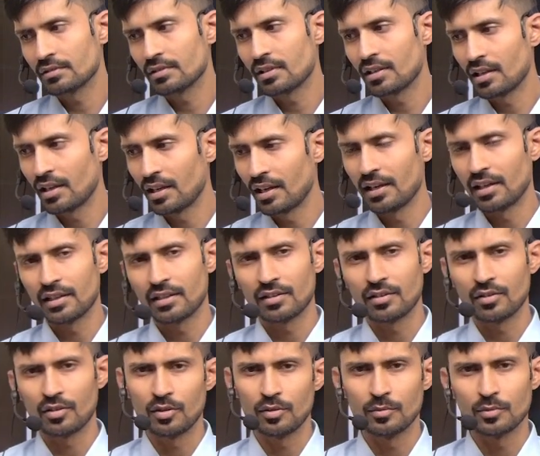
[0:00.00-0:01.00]
Correct.
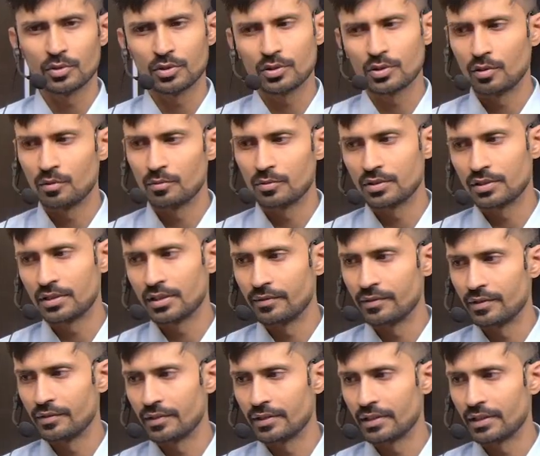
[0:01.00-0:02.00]
Almost
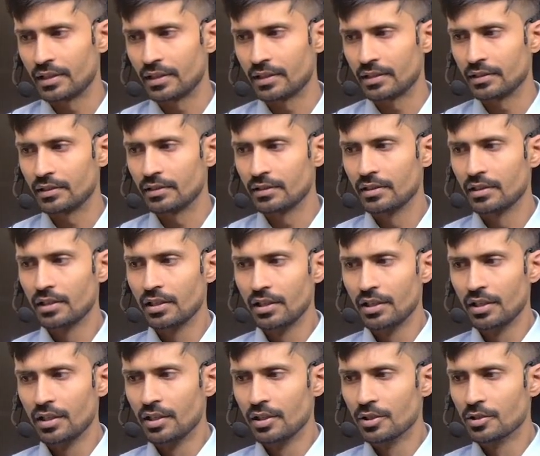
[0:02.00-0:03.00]
everyone correct.
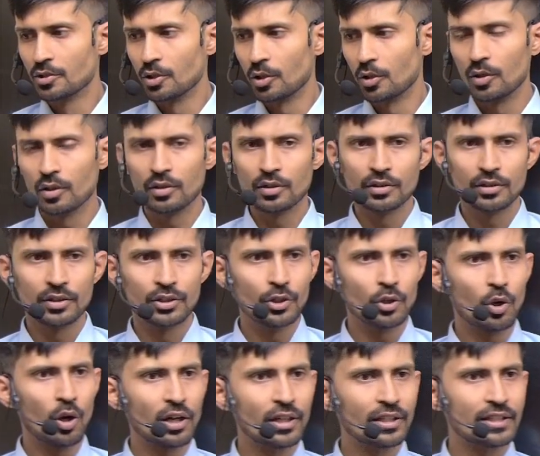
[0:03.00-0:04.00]
So you
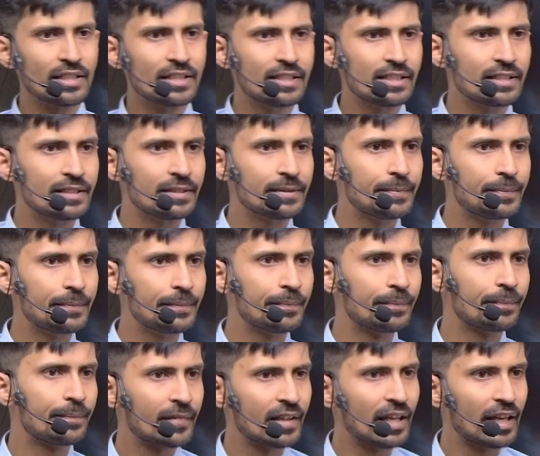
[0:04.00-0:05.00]
got this?
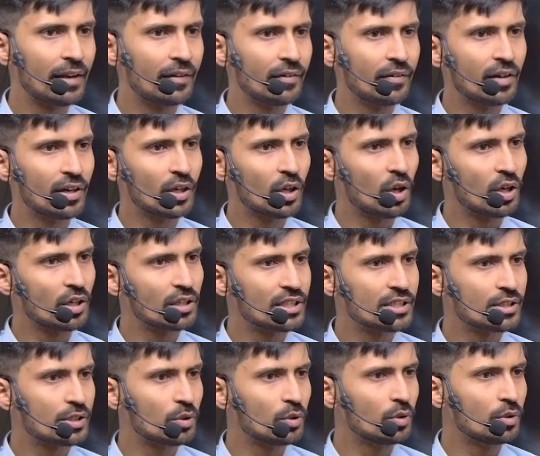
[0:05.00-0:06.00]
Everyone got this
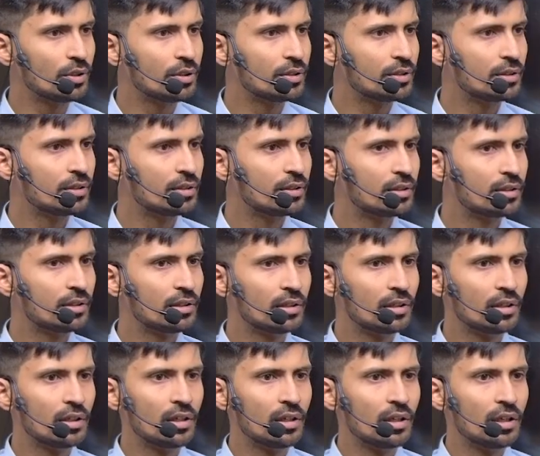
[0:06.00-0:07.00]
root?
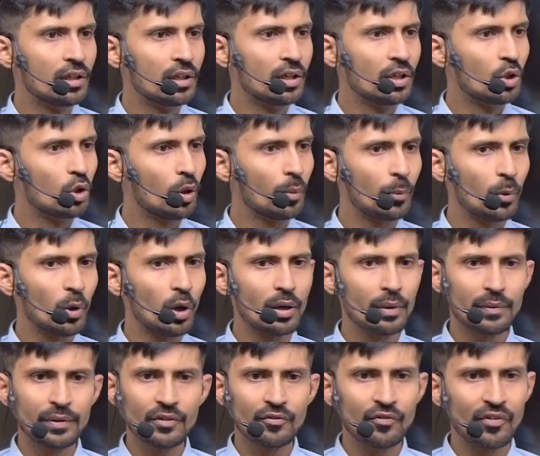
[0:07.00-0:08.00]
No problem
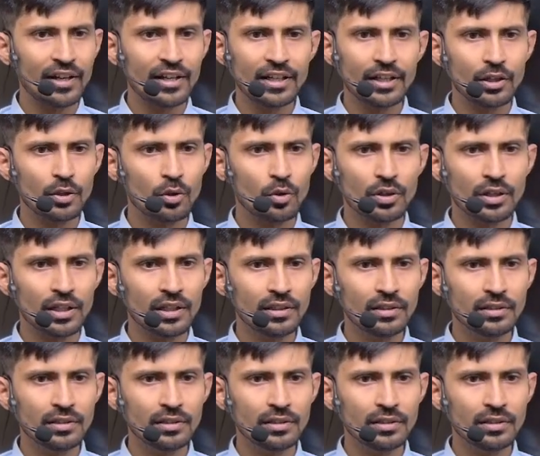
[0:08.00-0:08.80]
in finding root, na?